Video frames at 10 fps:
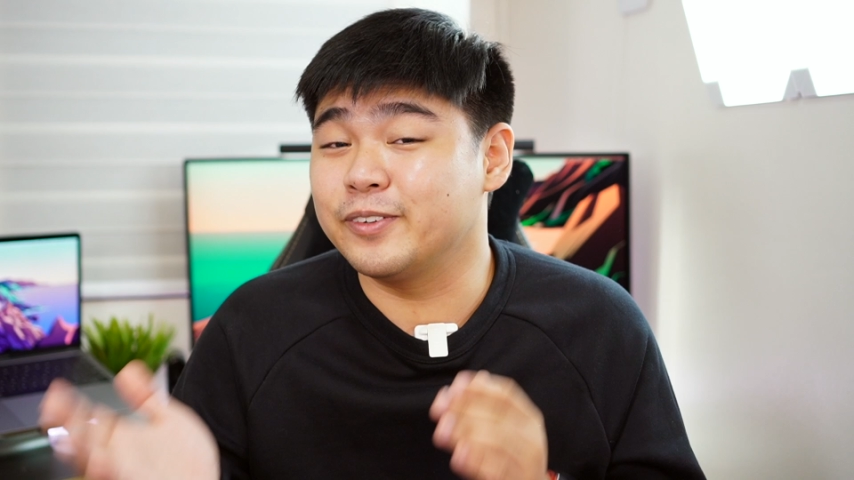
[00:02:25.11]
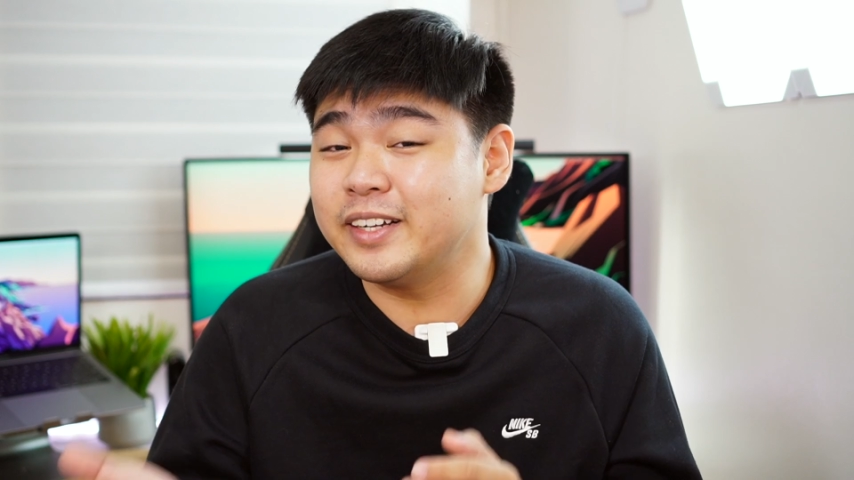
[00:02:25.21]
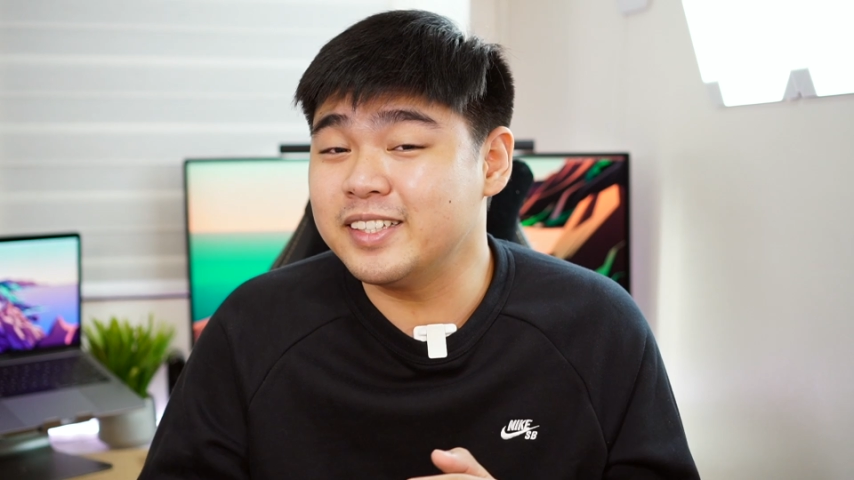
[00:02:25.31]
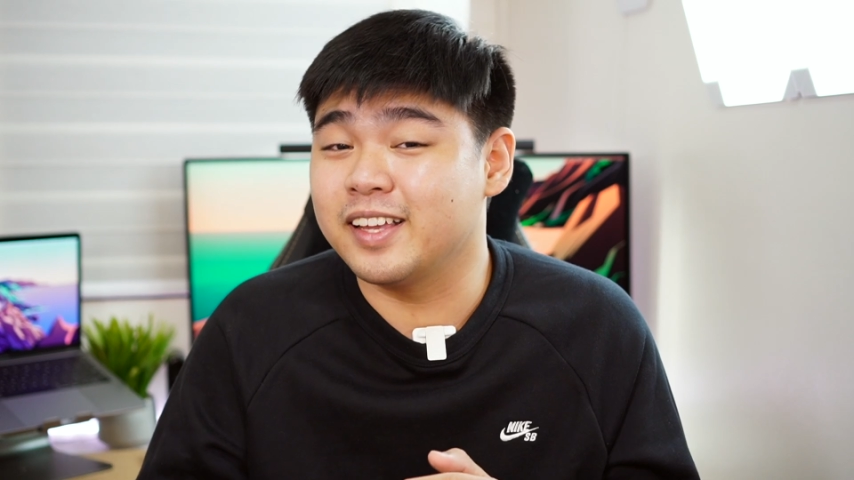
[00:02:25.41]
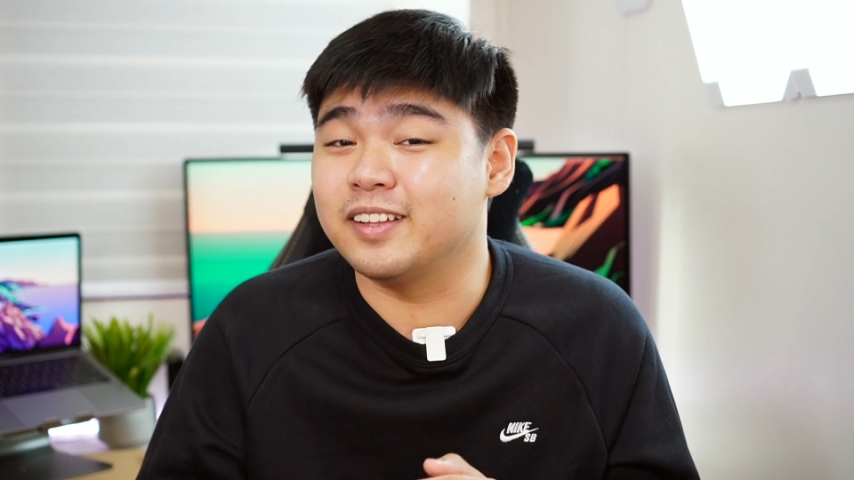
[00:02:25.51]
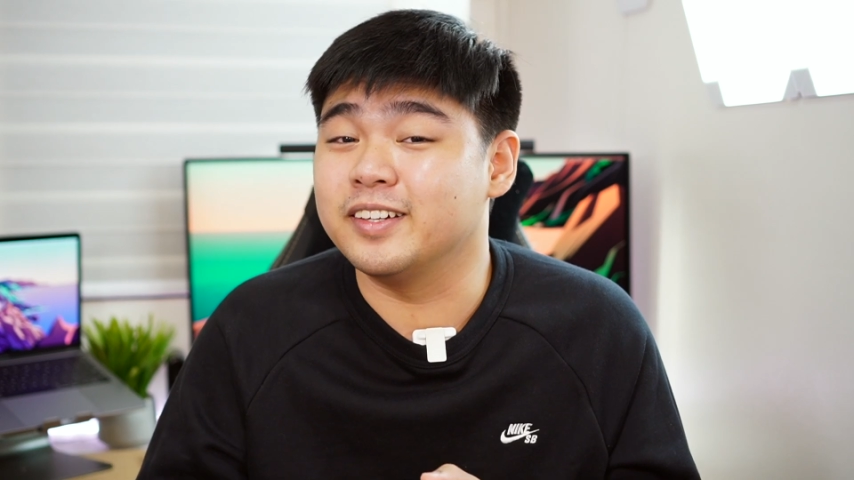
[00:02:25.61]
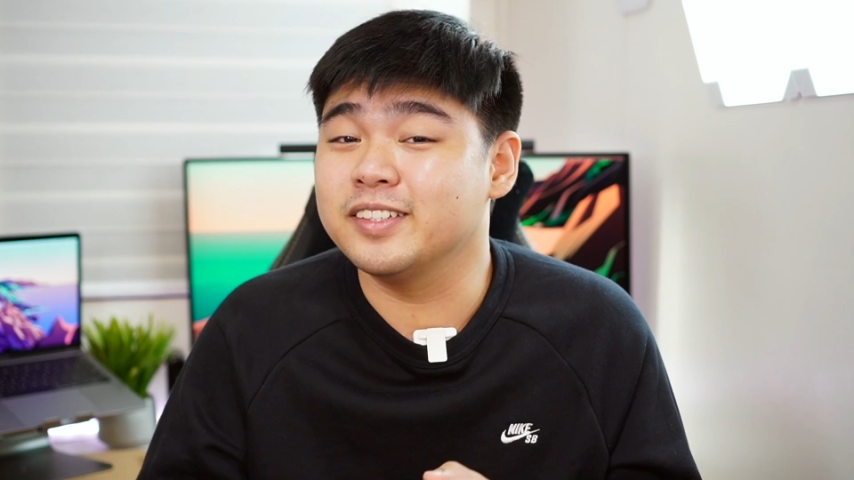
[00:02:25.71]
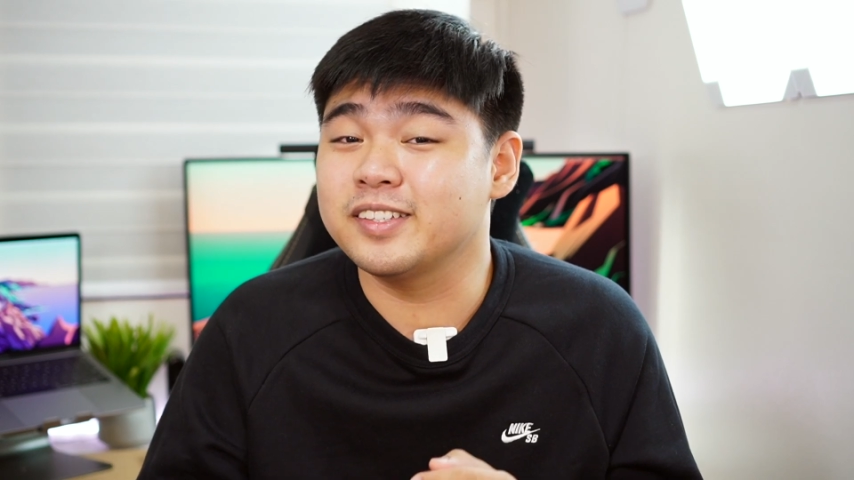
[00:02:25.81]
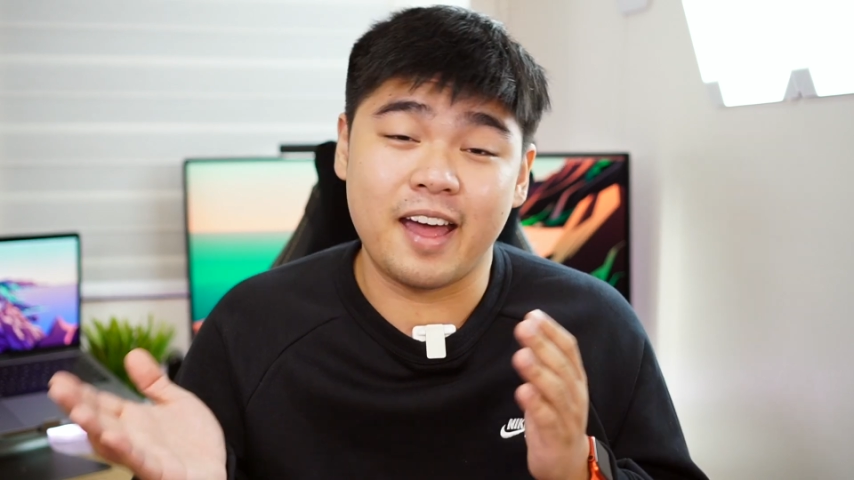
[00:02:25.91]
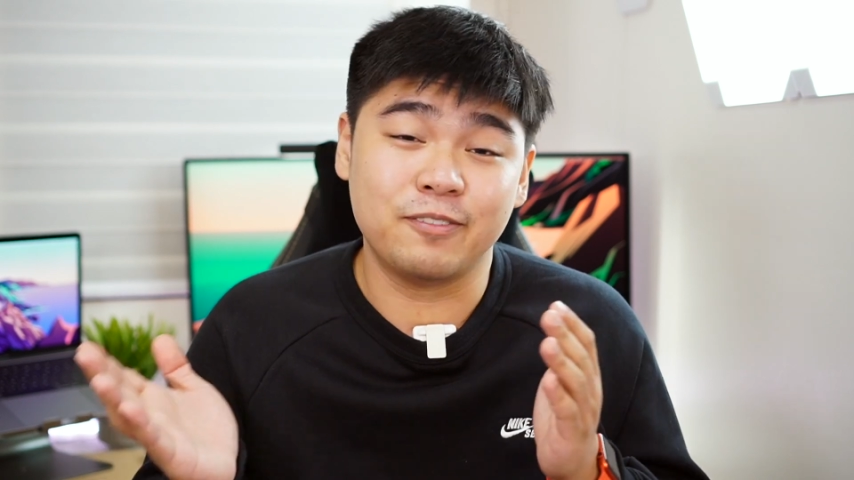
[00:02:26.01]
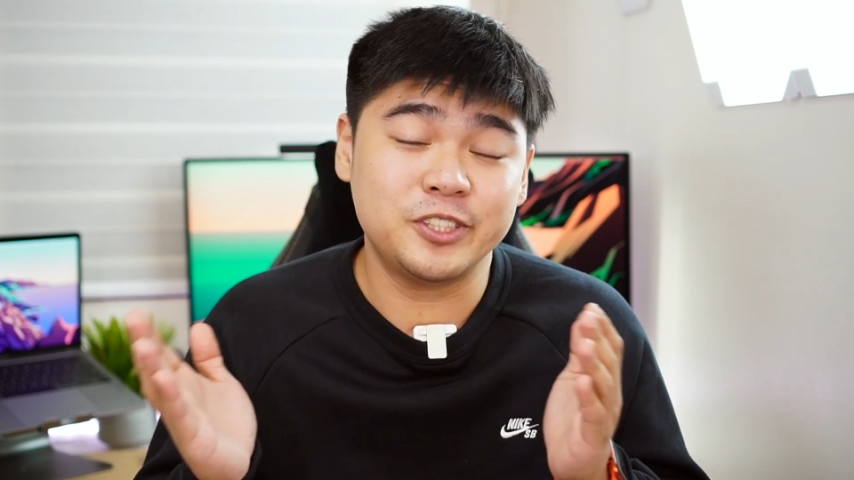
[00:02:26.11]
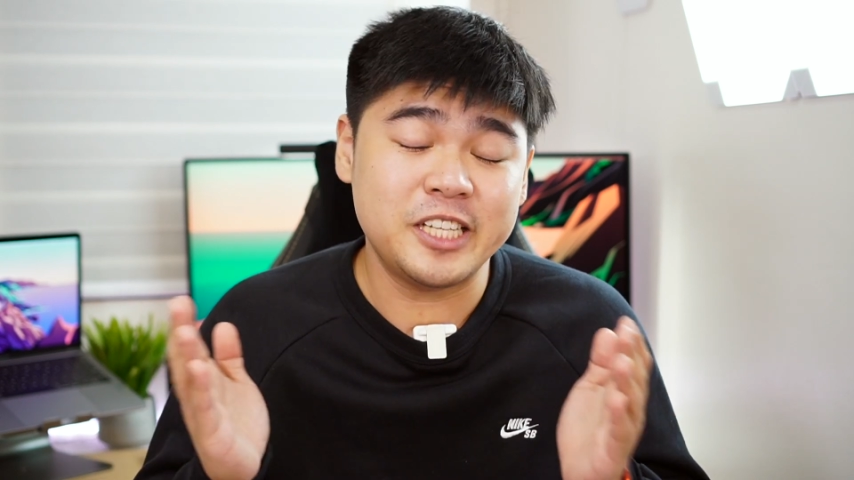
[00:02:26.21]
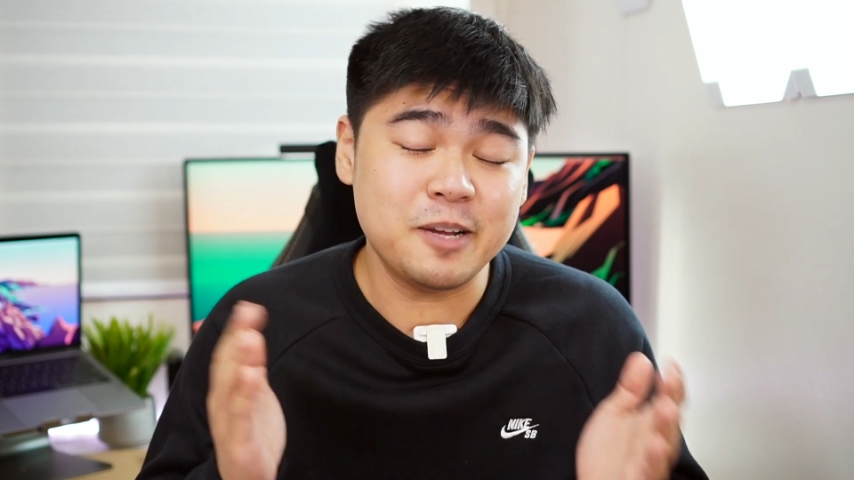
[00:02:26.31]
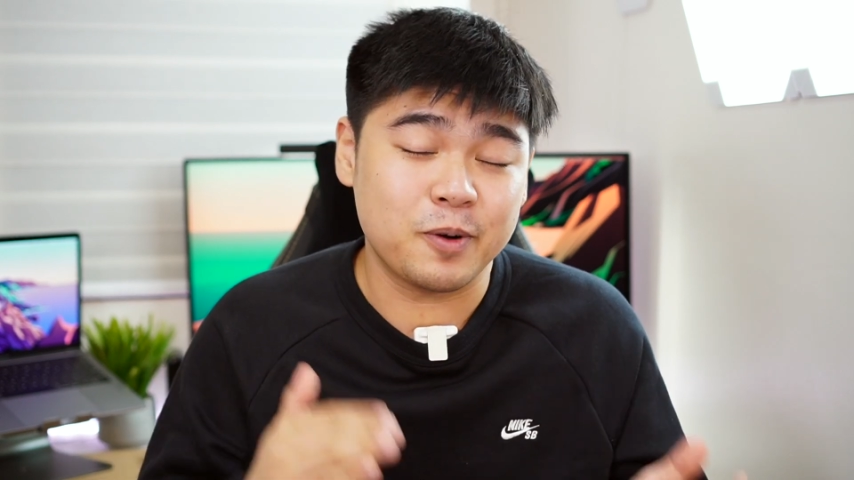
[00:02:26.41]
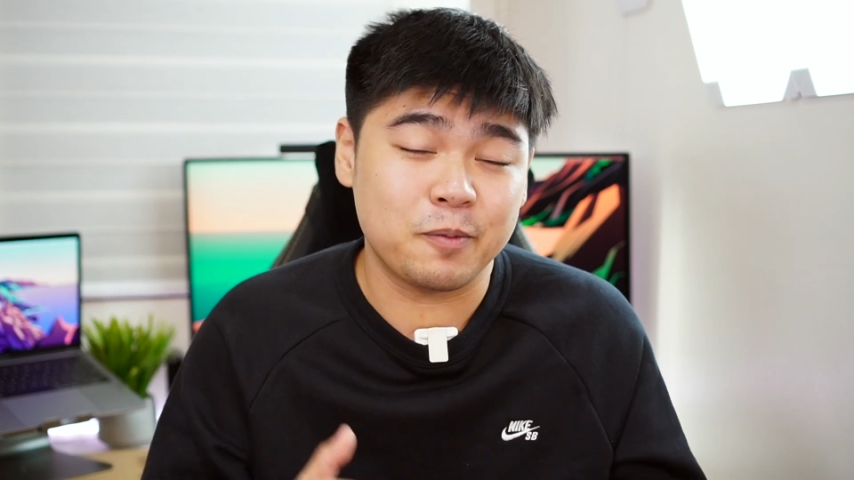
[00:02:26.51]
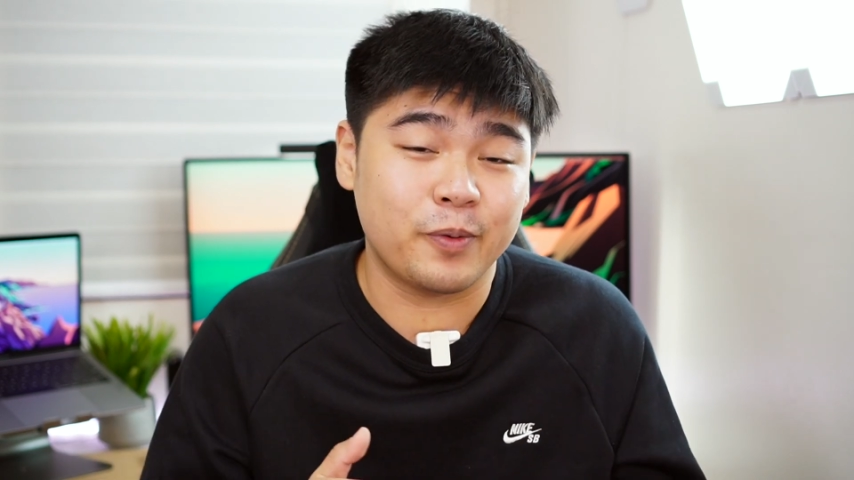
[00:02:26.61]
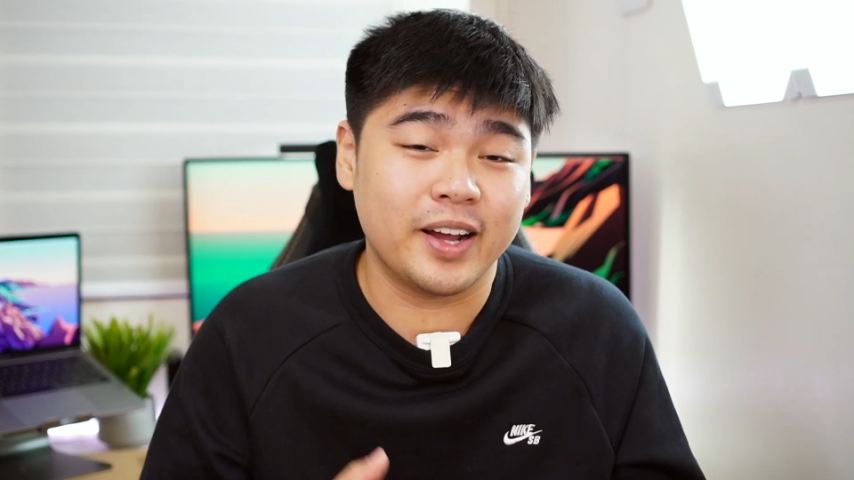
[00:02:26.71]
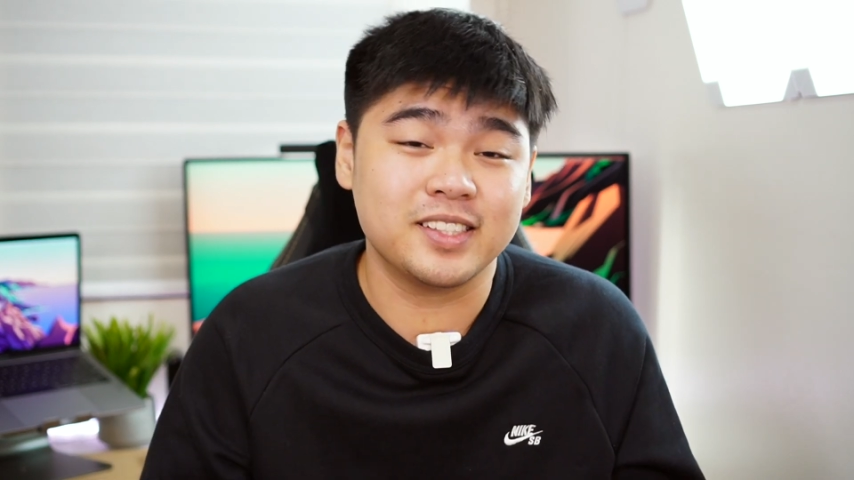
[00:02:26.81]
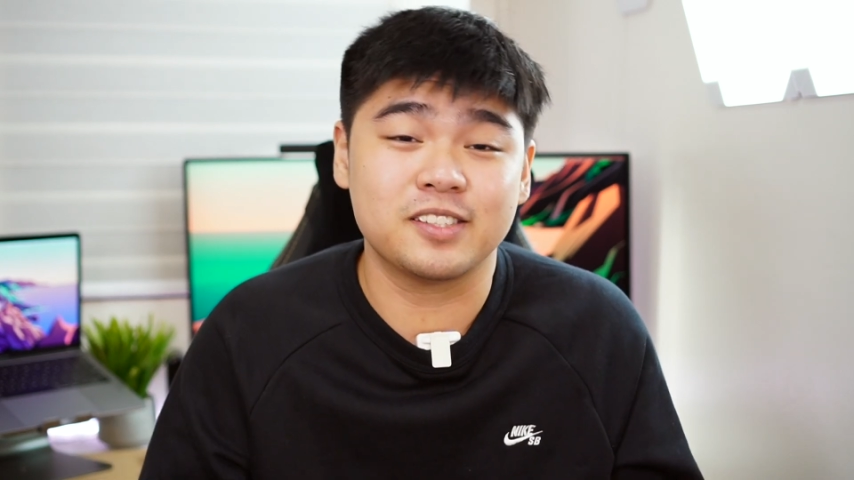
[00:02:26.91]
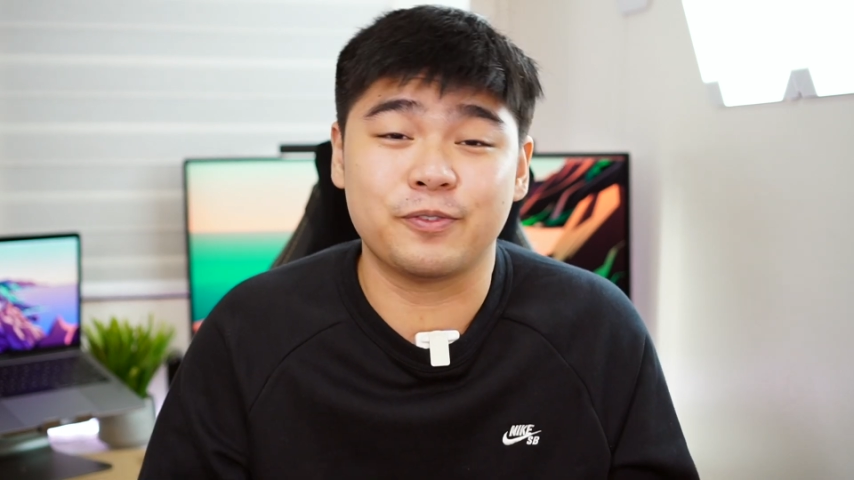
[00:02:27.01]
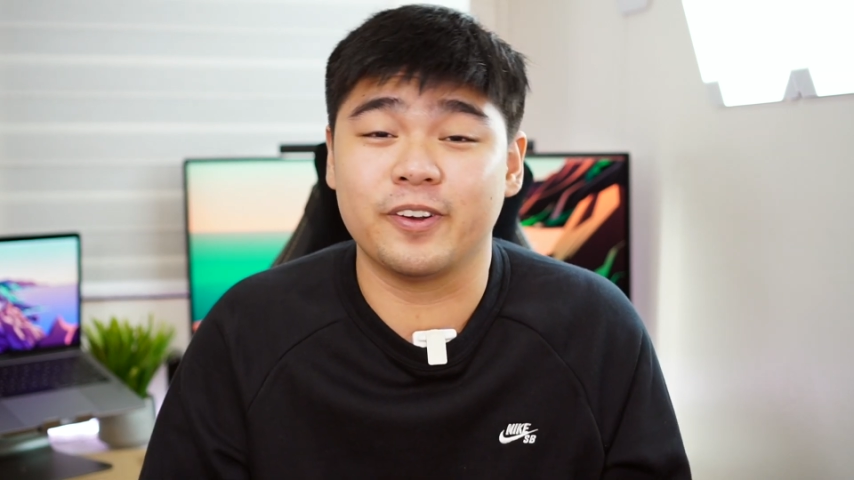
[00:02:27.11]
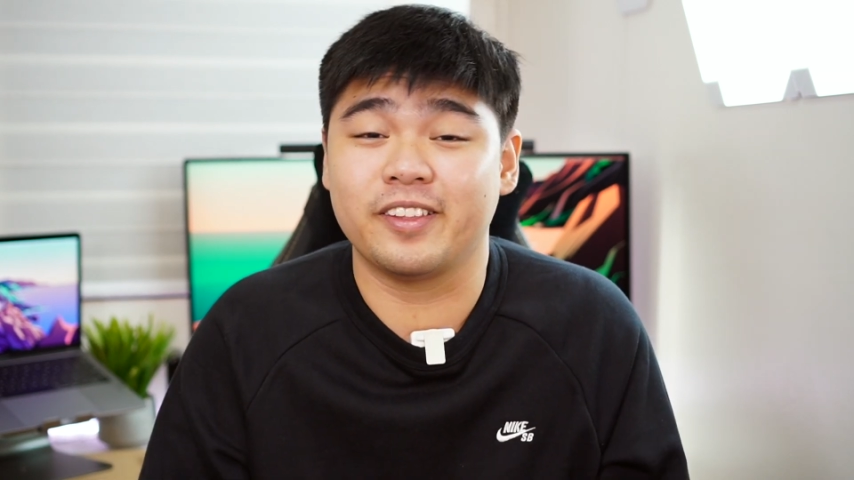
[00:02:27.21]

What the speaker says: resellers have cheaper prices for